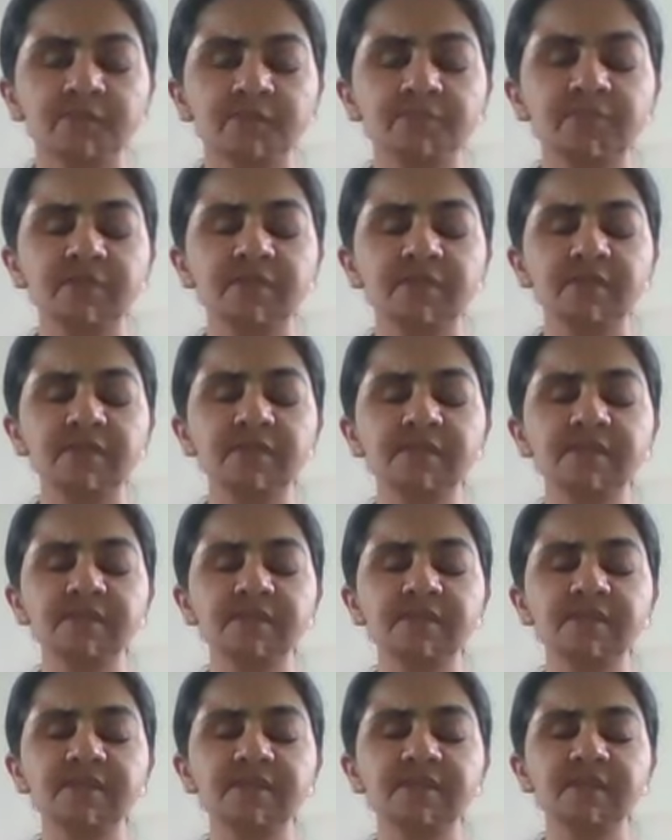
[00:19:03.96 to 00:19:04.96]
Breathe
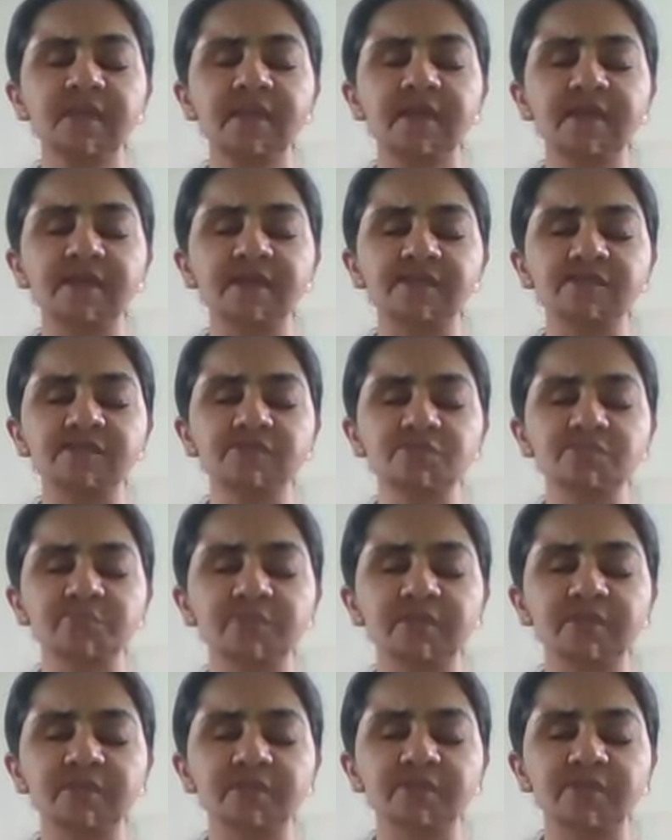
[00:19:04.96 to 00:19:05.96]
in and
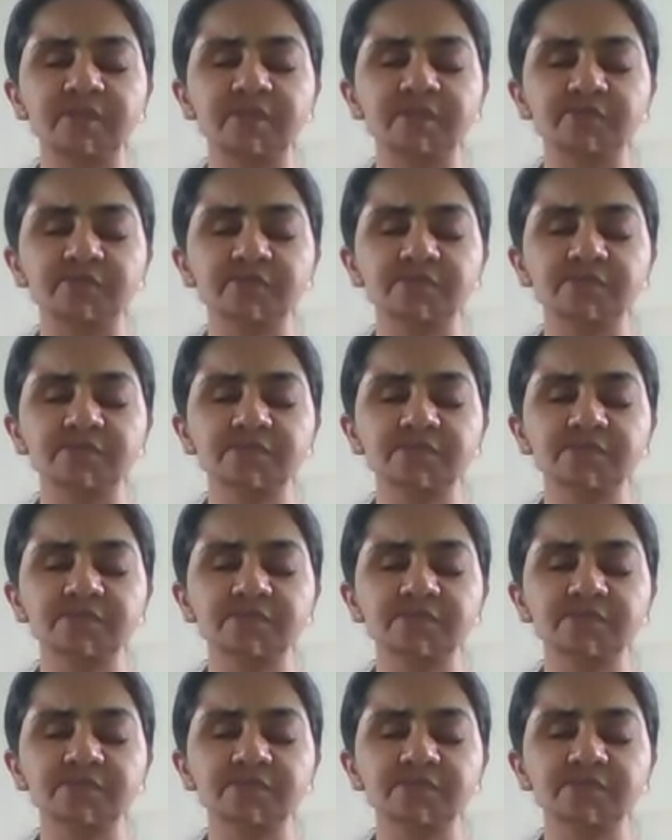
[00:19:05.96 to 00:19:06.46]
breathe out.